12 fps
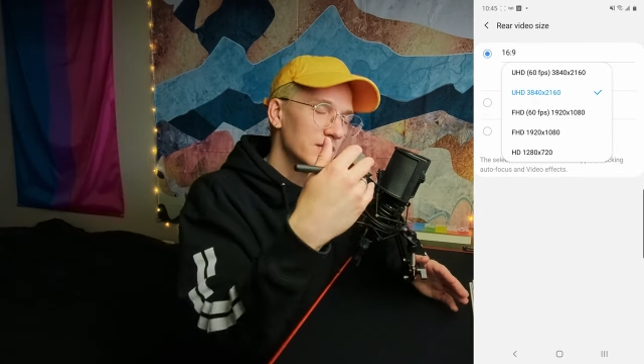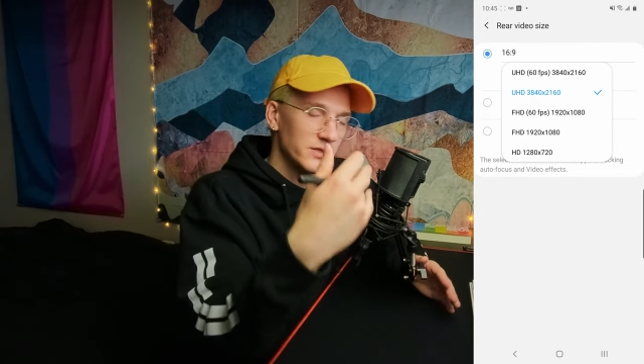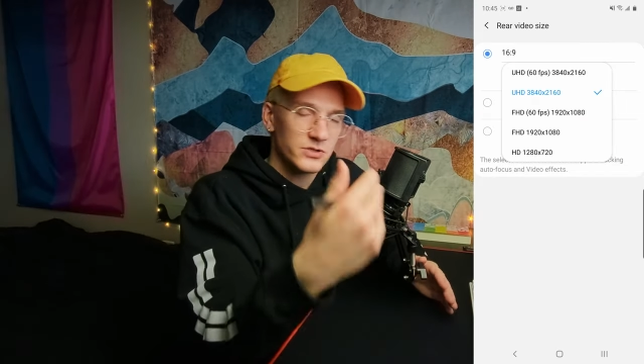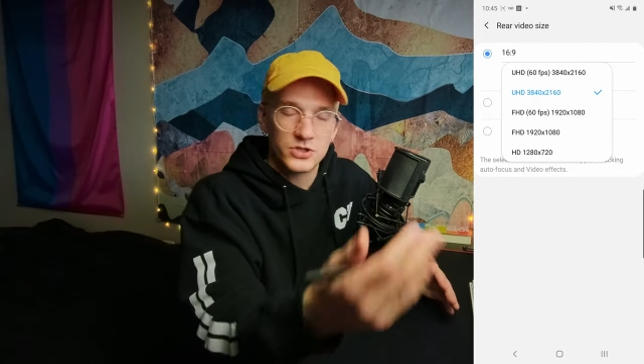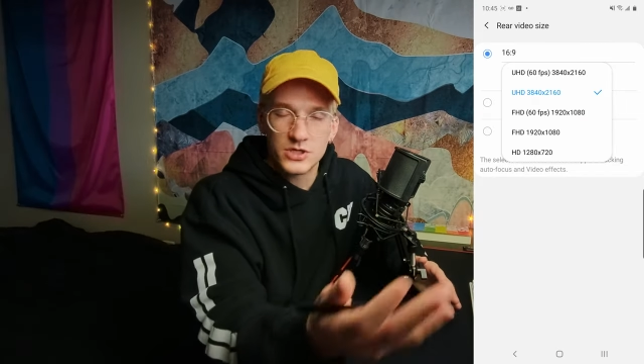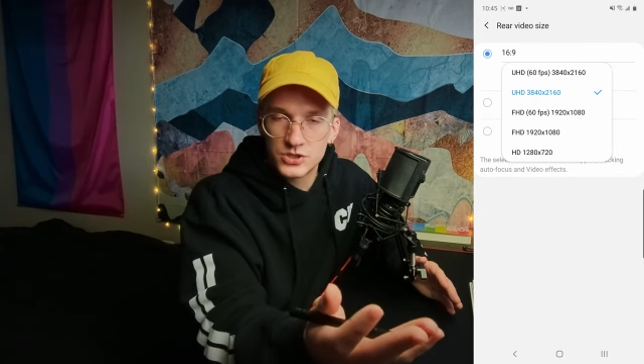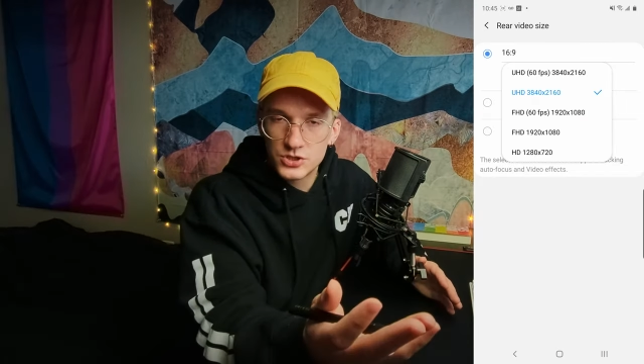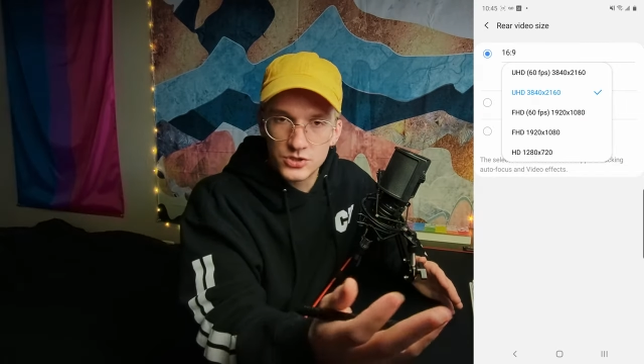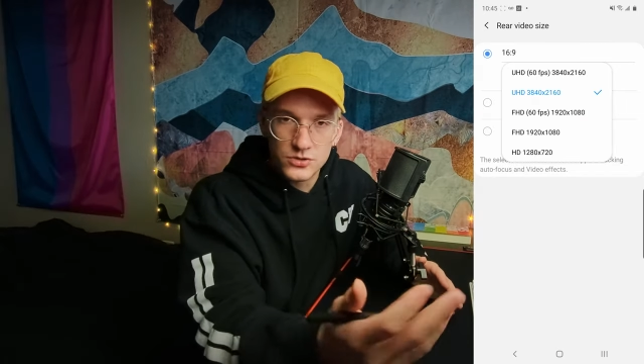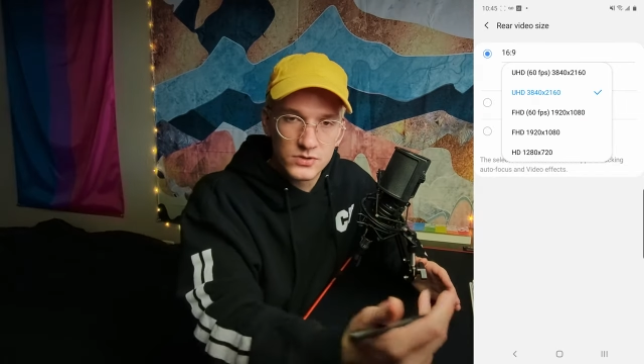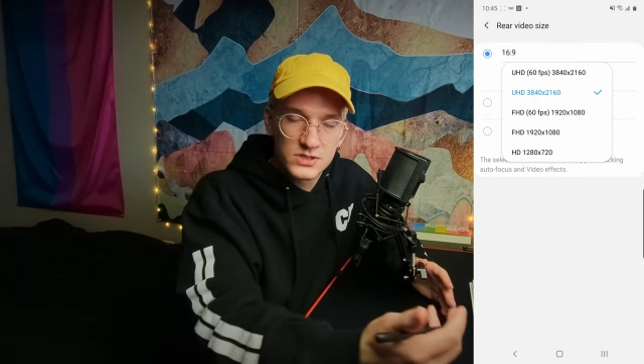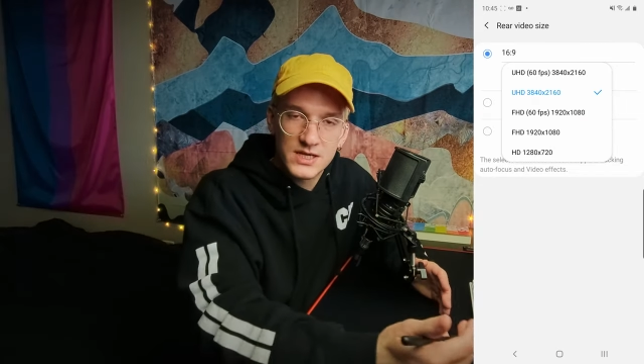then just
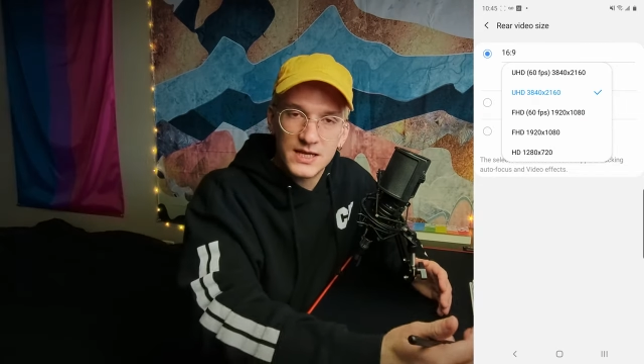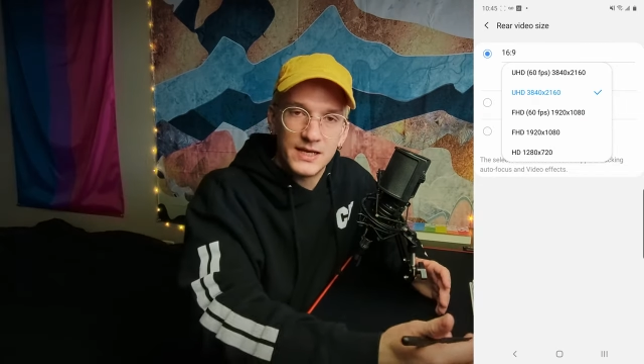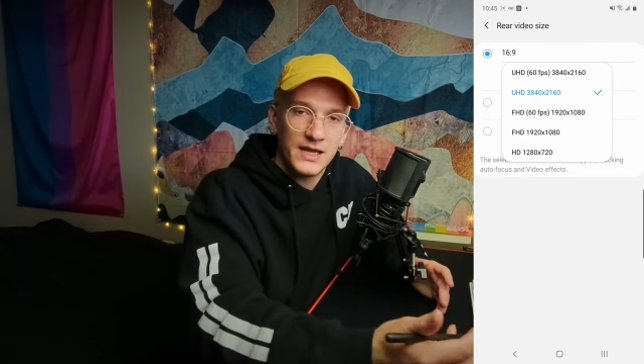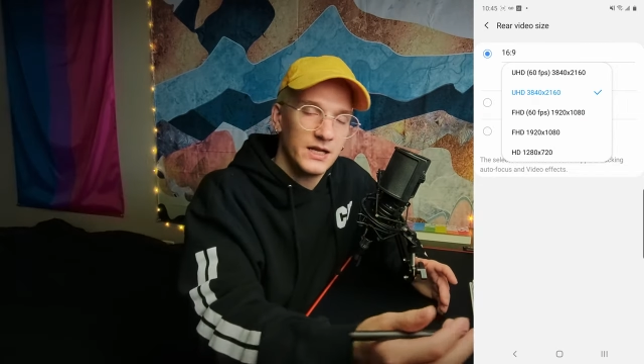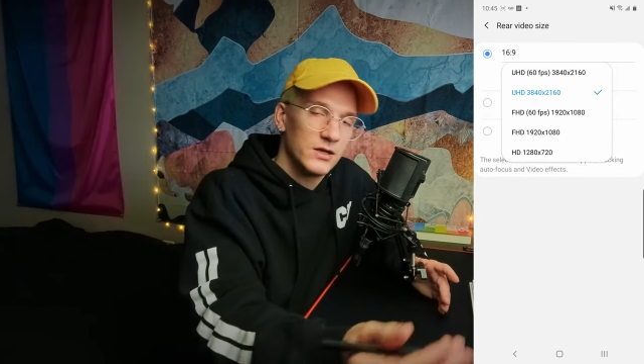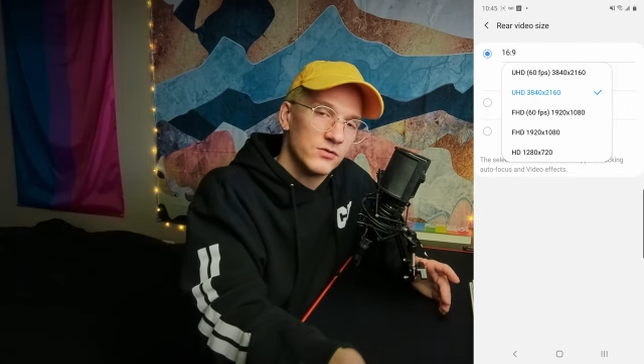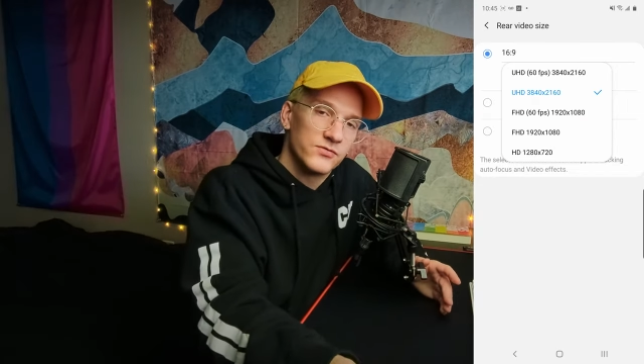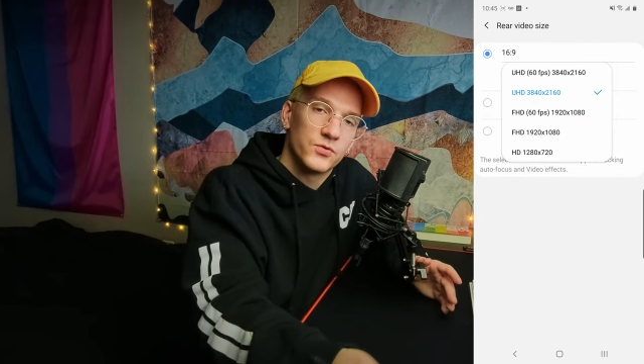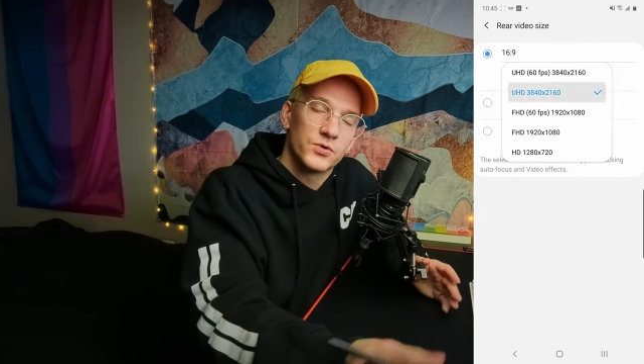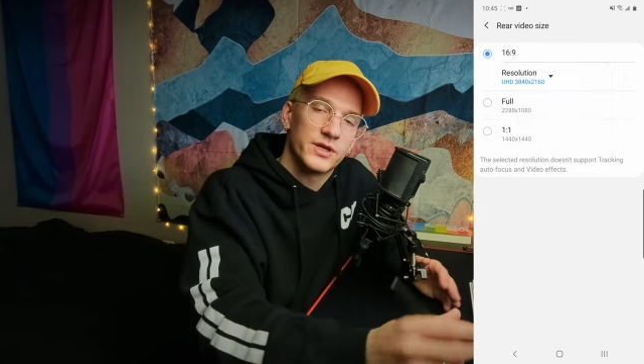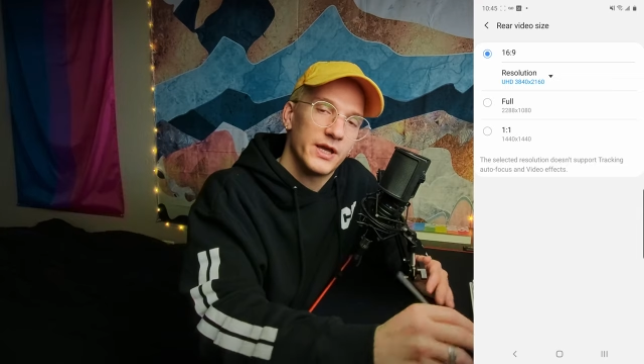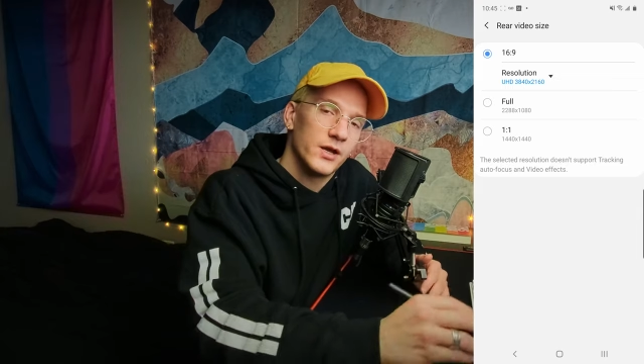choose 1080 or
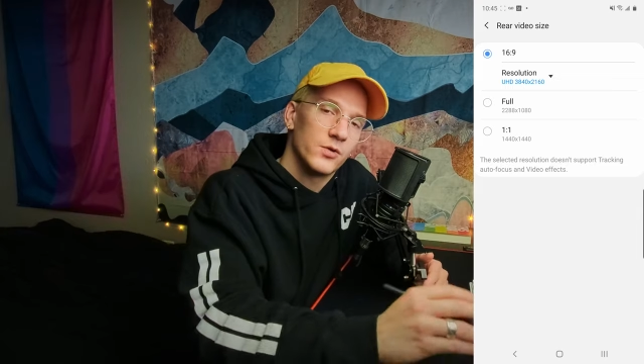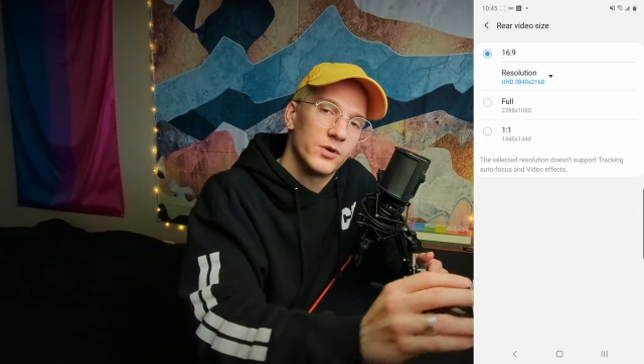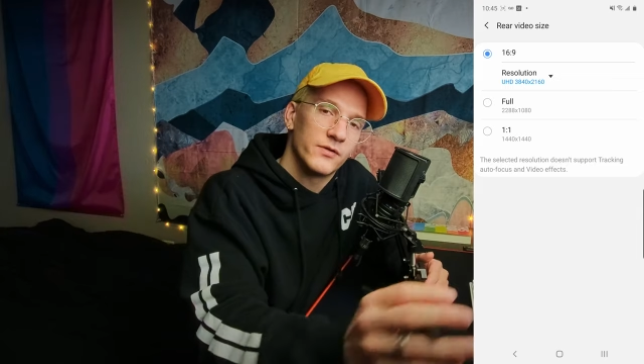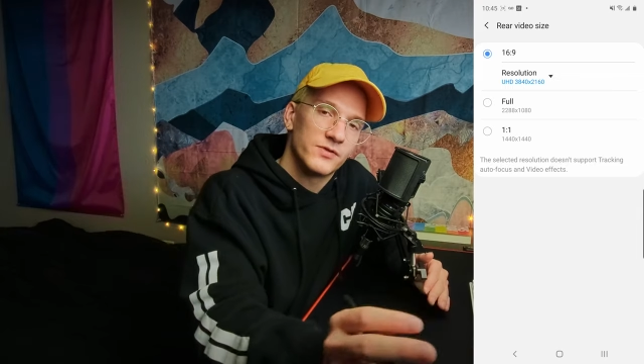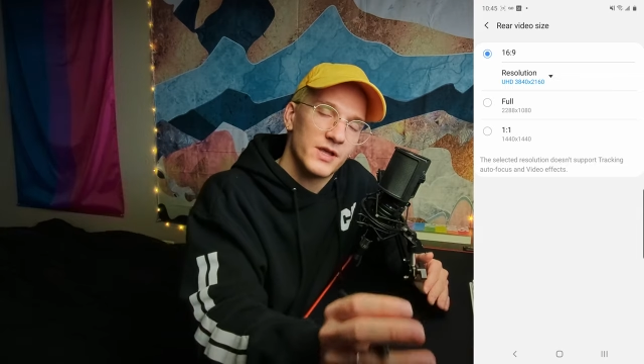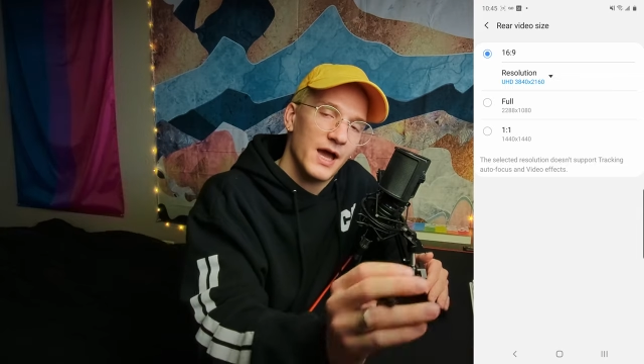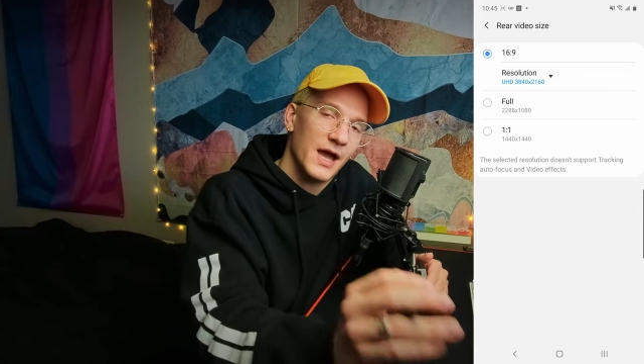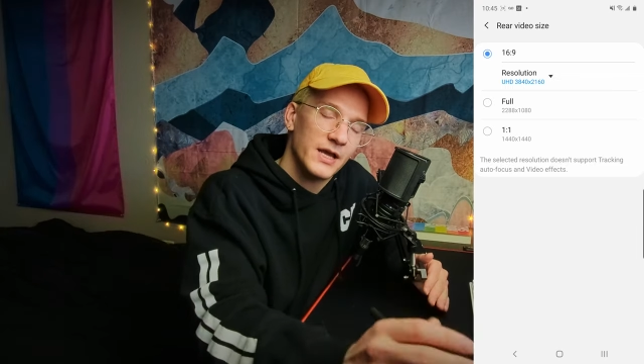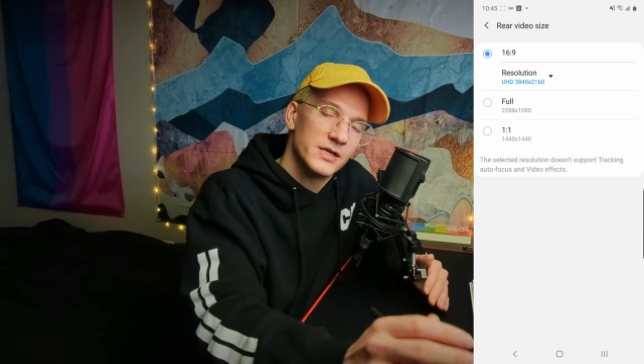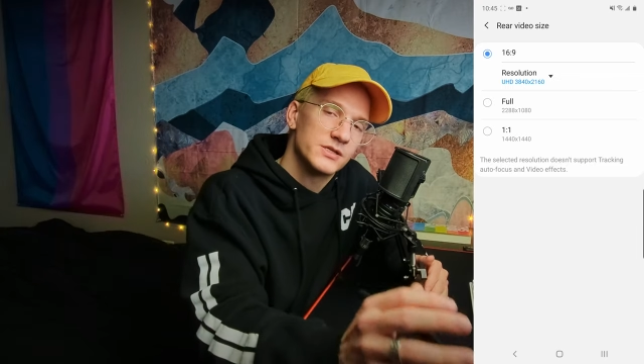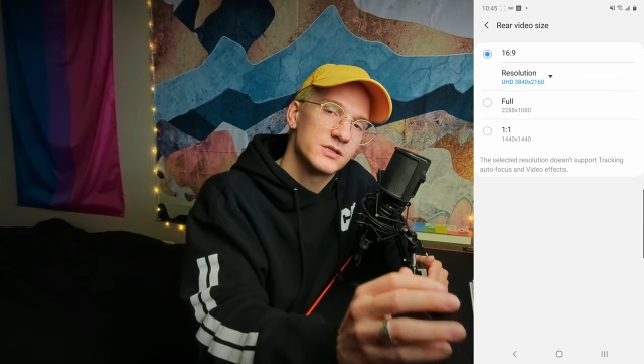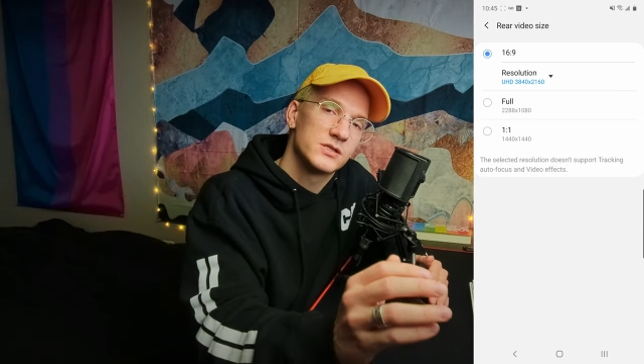4K or whatever the
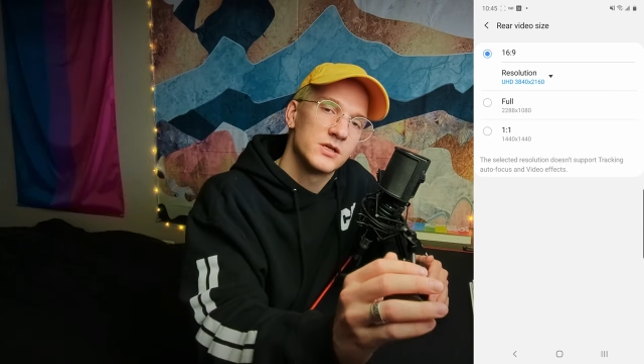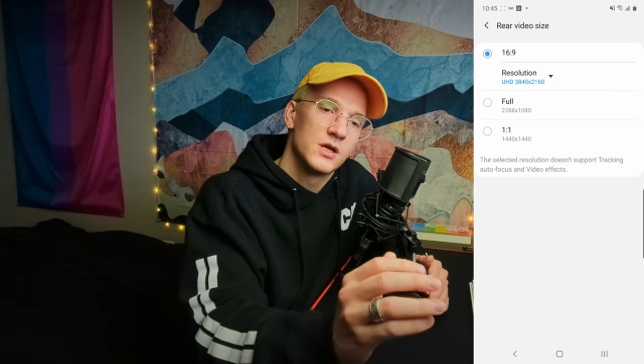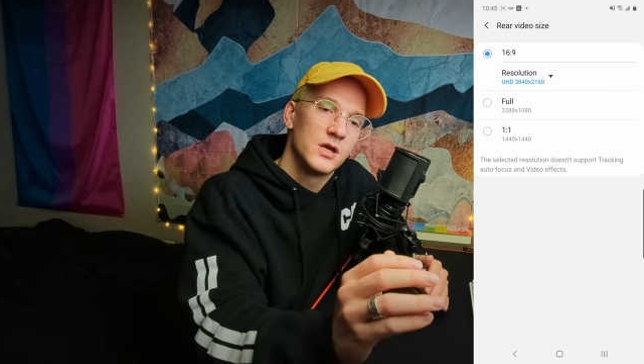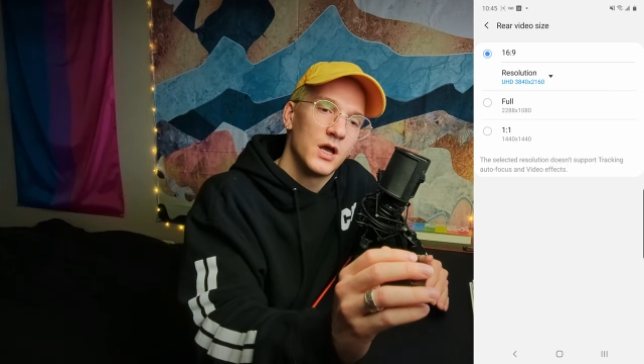highest